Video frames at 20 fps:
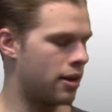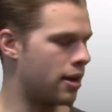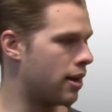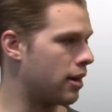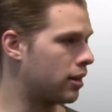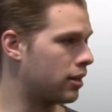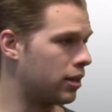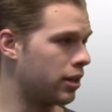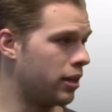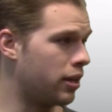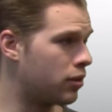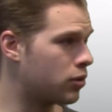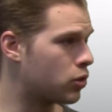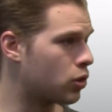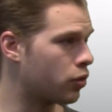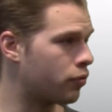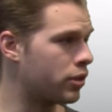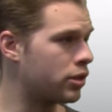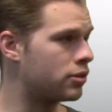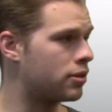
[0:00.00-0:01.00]
We had a
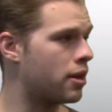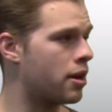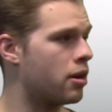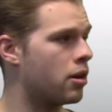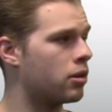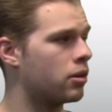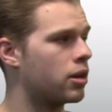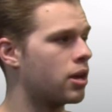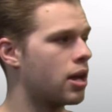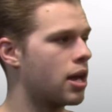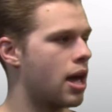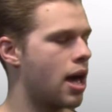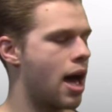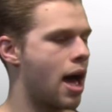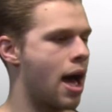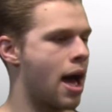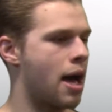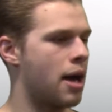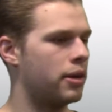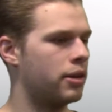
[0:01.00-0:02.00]
cleaning service there,
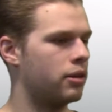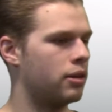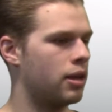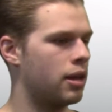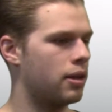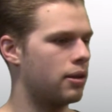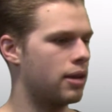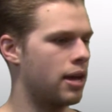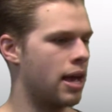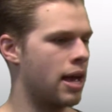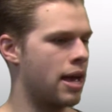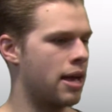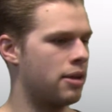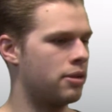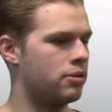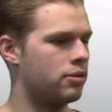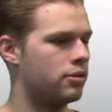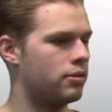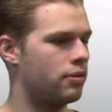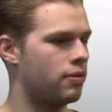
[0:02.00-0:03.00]

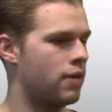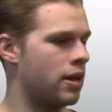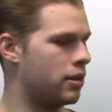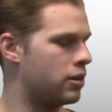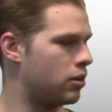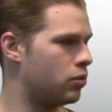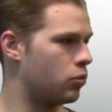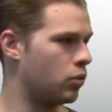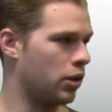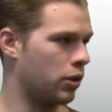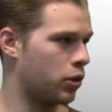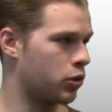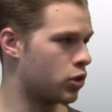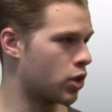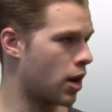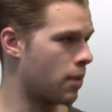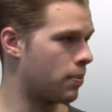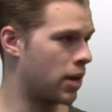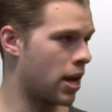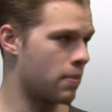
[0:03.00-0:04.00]
and they did a
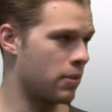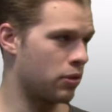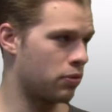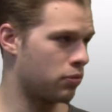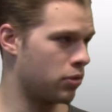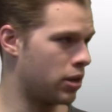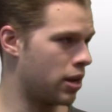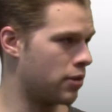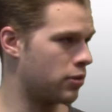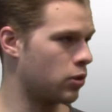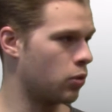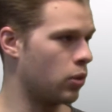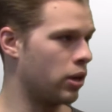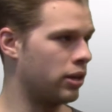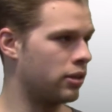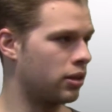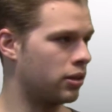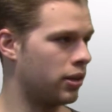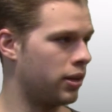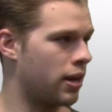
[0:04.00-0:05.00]
really good job, came in 3
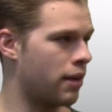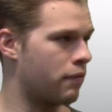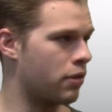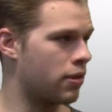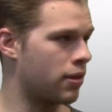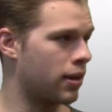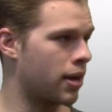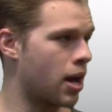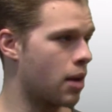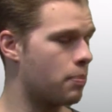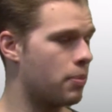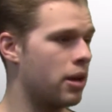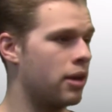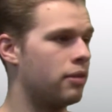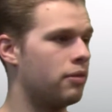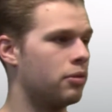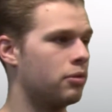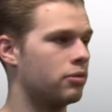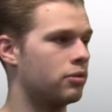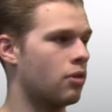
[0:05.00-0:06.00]
days a week to clean everything
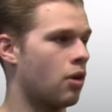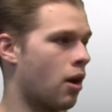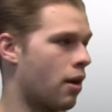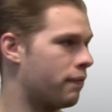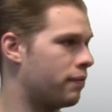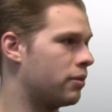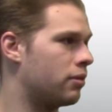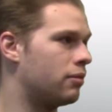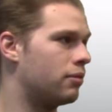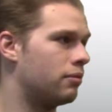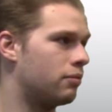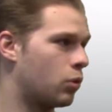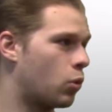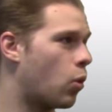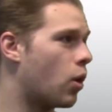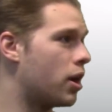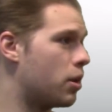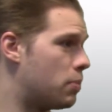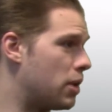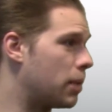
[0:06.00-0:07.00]
up, and there's
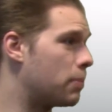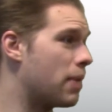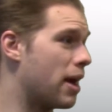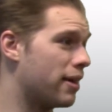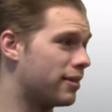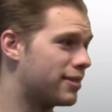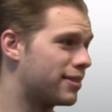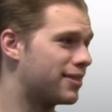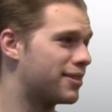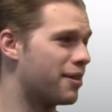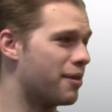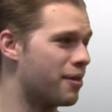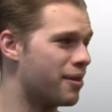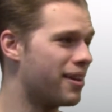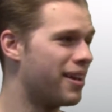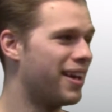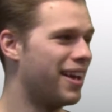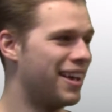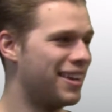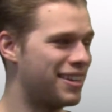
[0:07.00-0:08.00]
often quite a big mess.
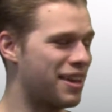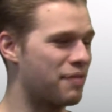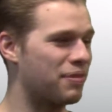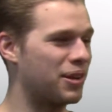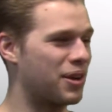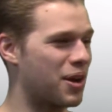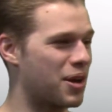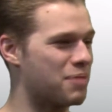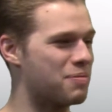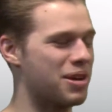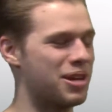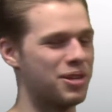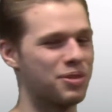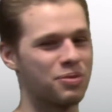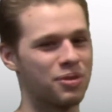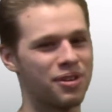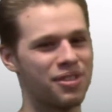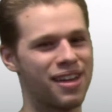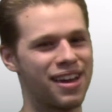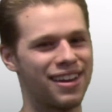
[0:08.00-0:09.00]
So definitely got our
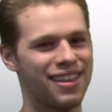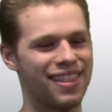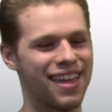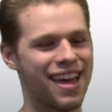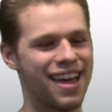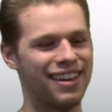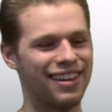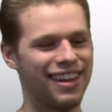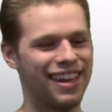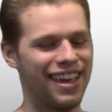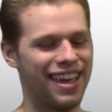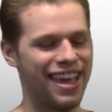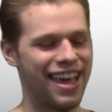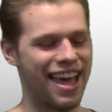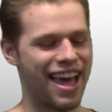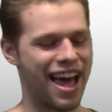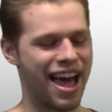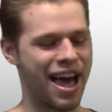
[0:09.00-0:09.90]
money's worth out of that.